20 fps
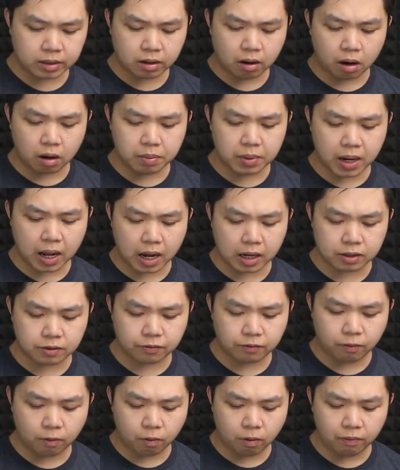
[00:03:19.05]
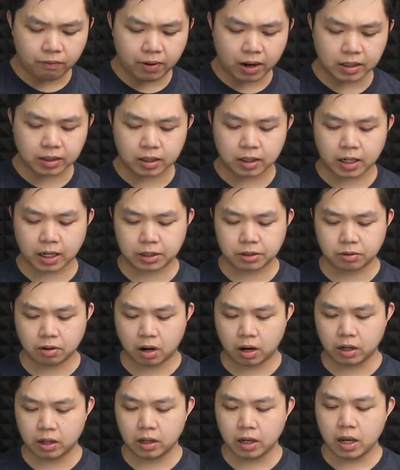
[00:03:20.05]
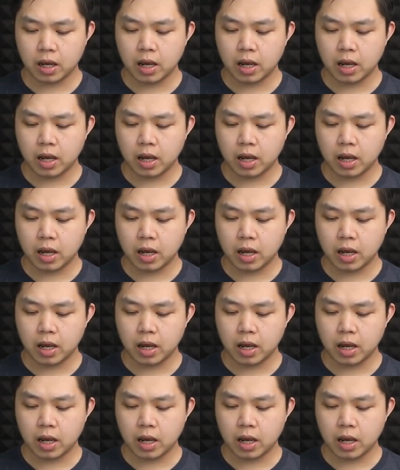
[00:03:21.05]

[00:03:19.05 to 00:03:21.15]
carbon has 4 valence electrons.